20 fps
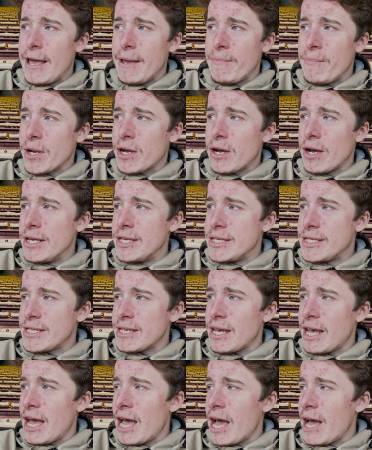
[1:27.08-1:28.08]
because
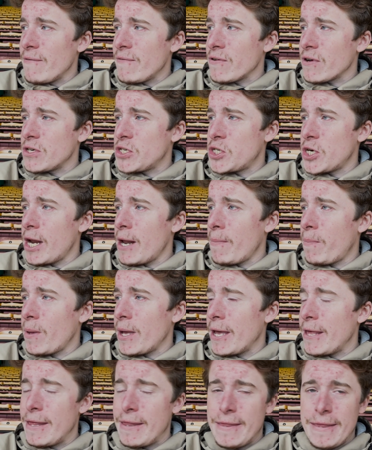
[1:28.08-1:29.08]
if we're trying to
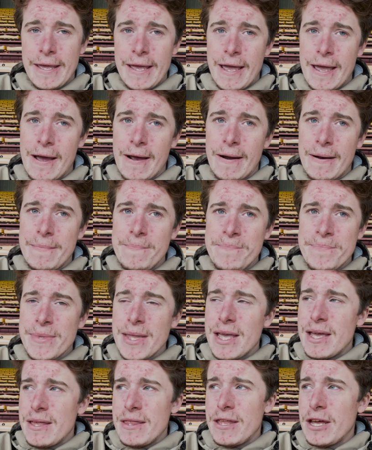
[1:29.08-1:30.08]
play it in the air,
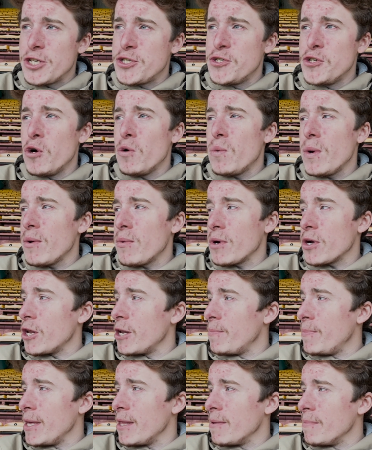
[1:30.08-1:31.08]
there's no way we're going to beat